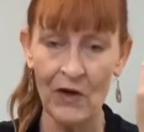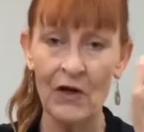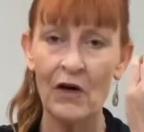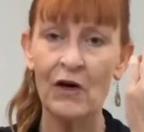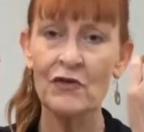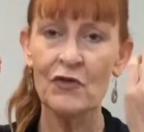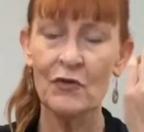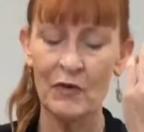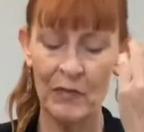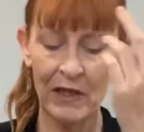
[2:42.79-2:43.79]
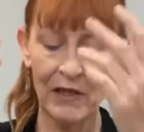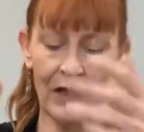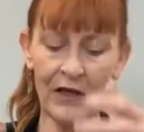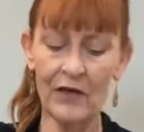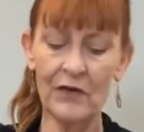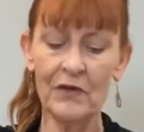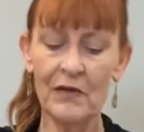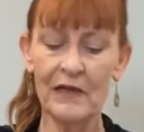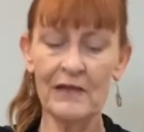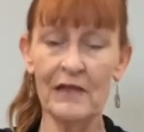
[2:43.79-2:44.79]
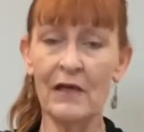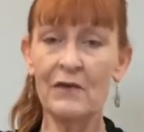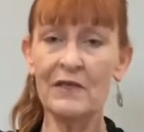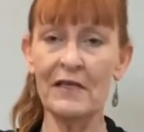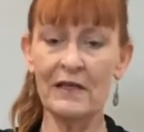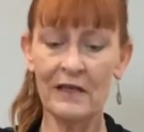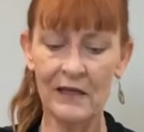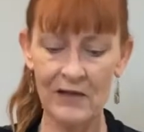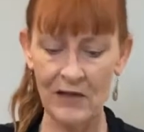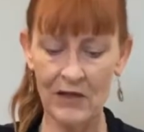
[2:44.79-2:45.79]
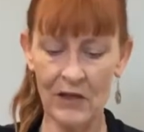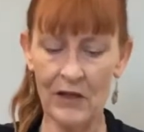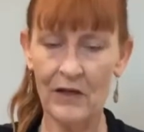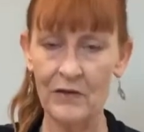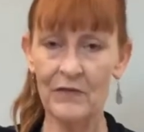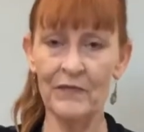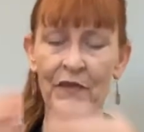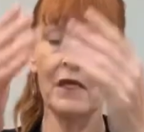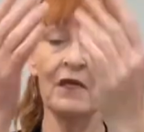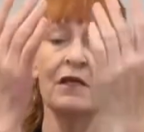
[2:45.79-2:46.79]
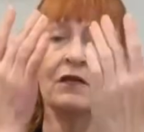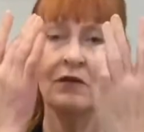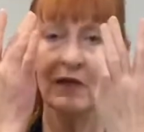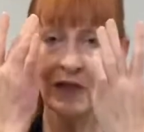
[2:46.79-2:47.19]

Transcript: onto a pillow as low as they need to go, you can